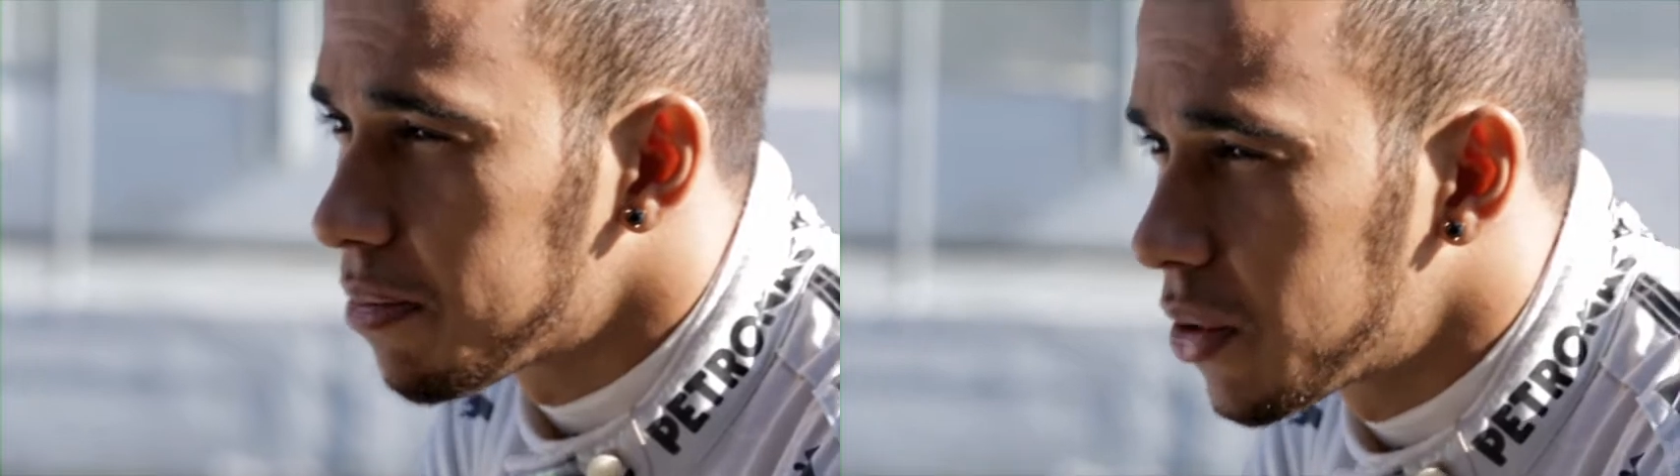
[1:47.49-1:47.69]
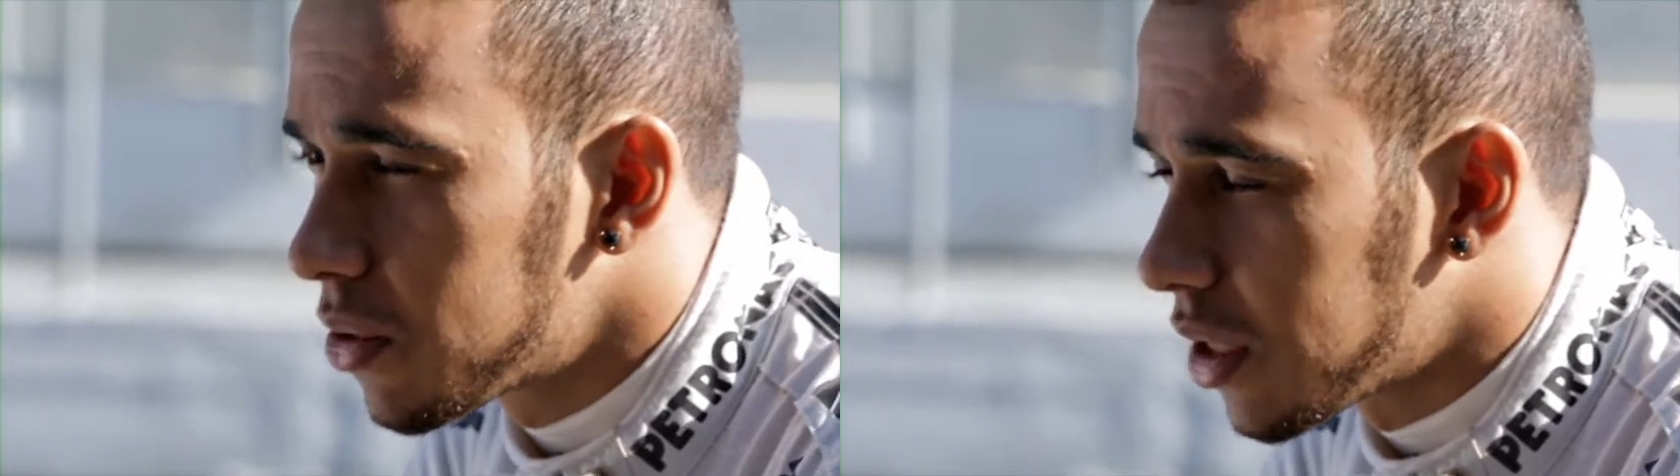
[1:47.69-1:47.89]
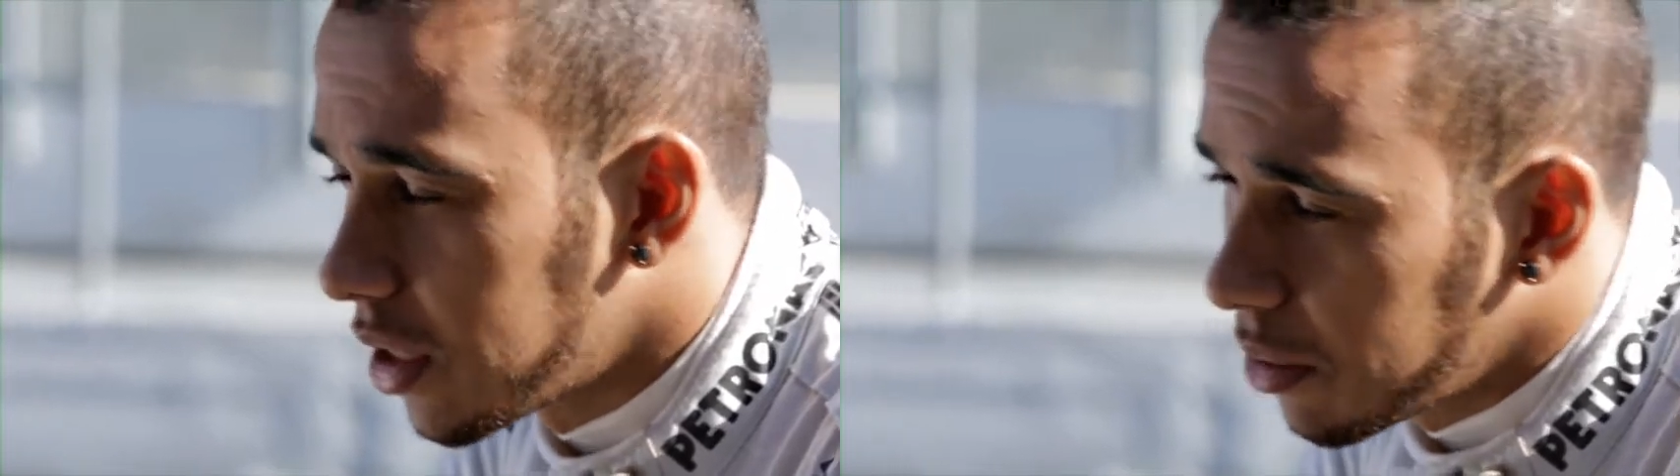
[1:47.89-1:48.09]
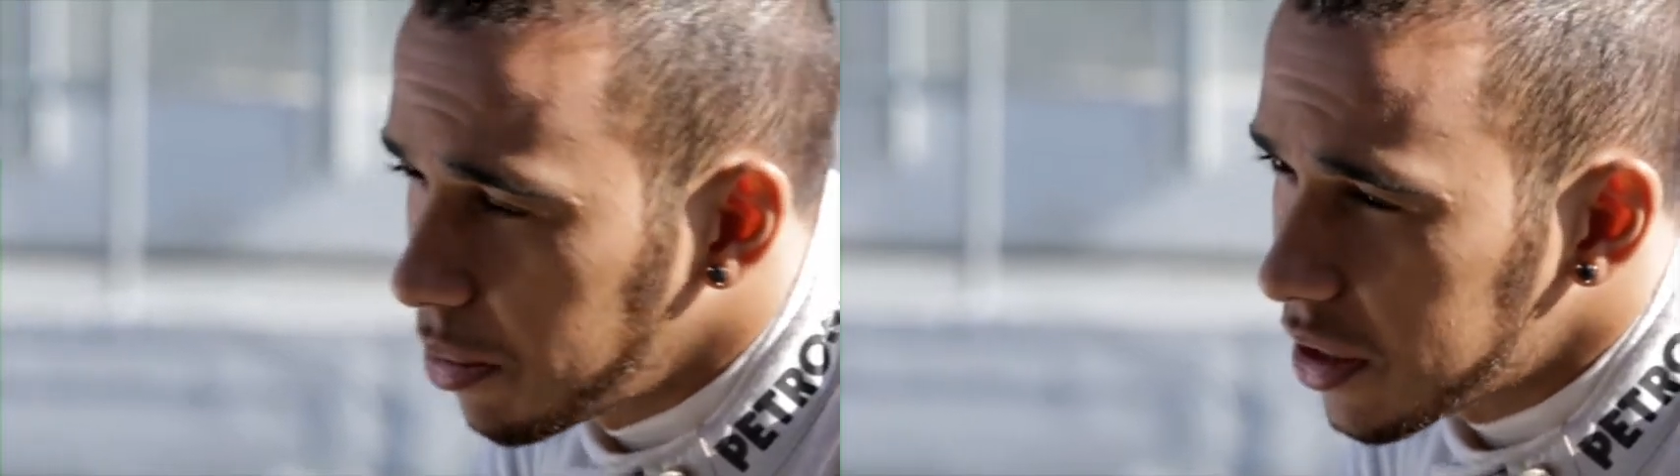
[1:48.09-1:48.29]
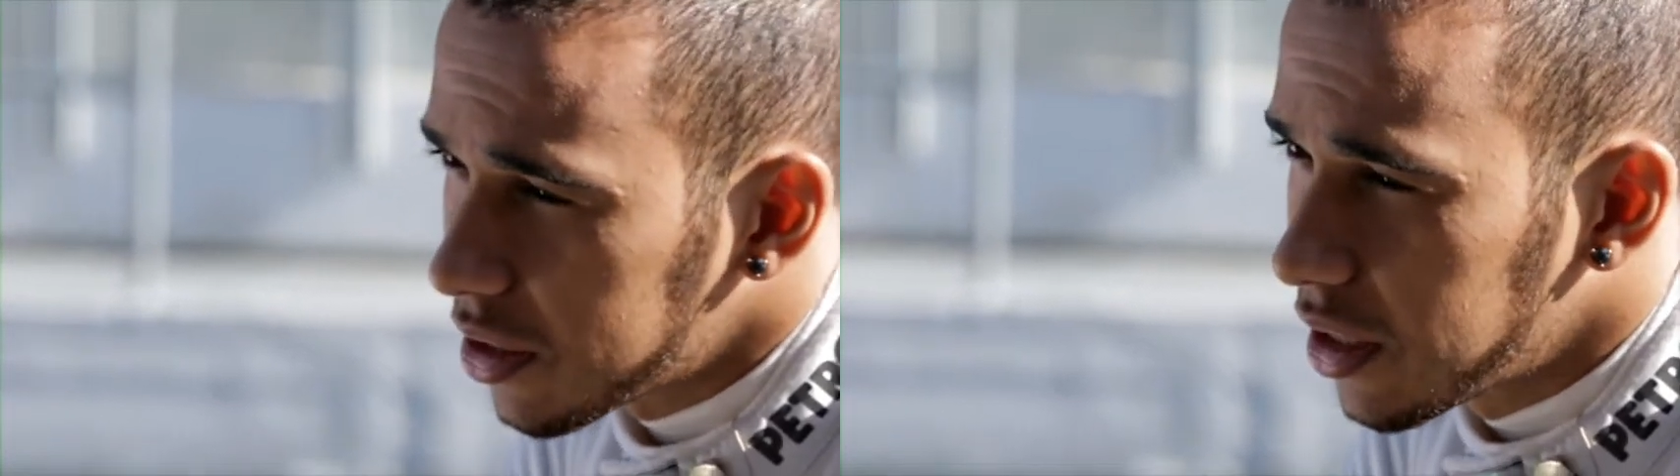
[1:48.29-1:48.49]
boost, and then you
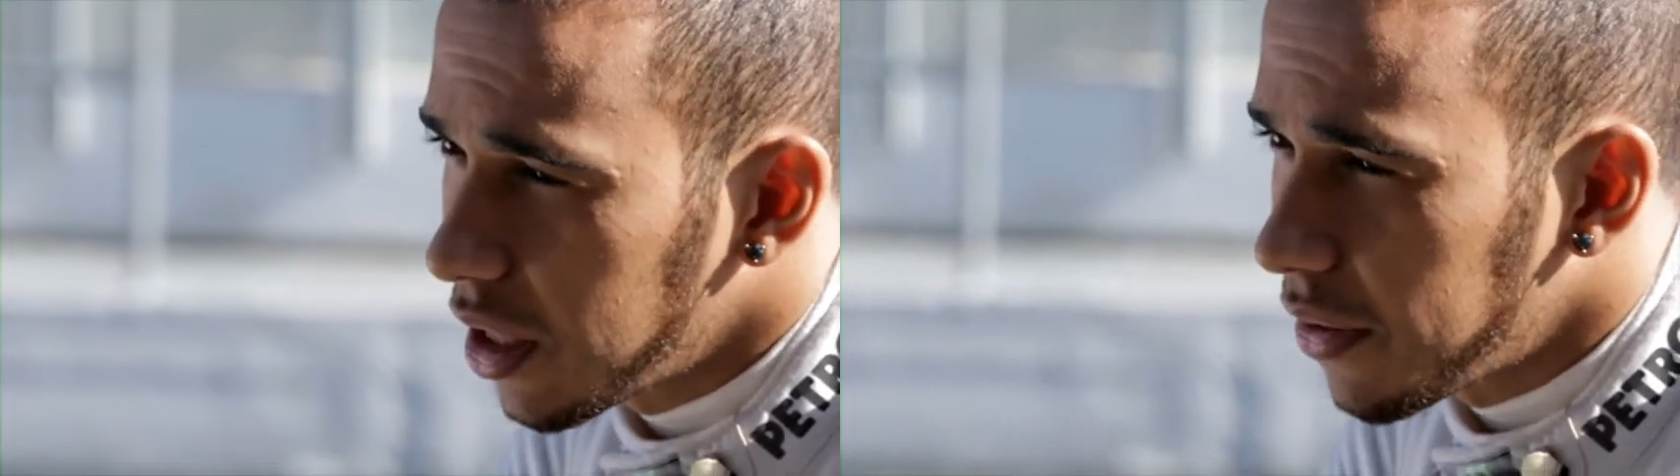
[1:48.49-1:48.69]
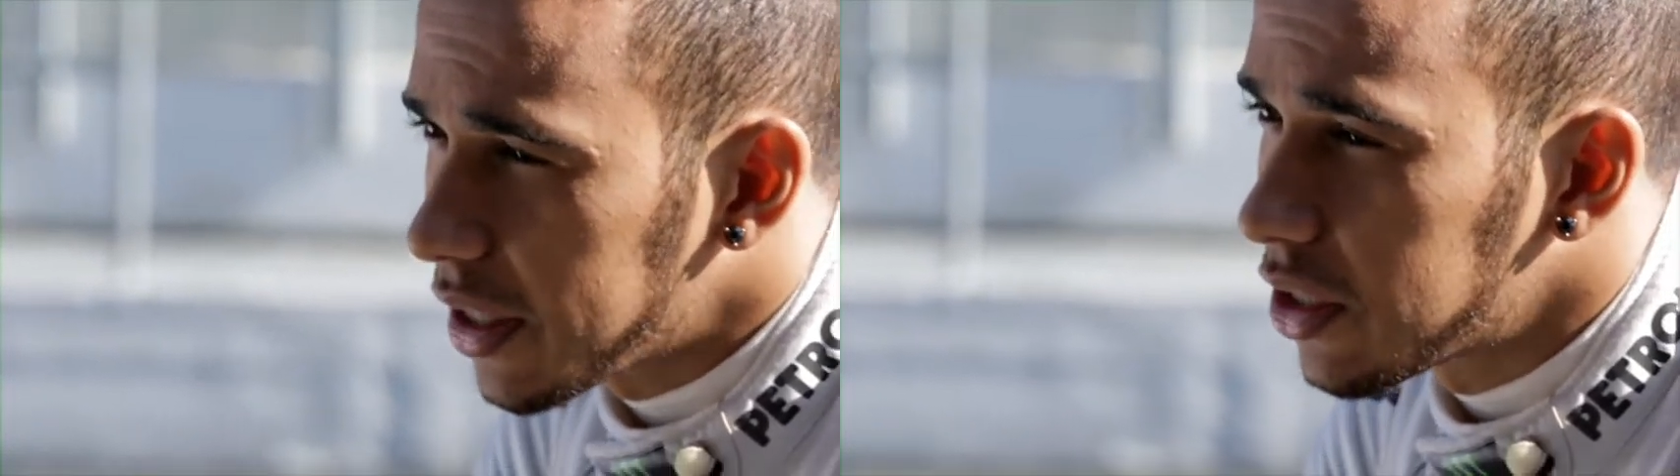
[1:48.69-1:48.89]
press DRS,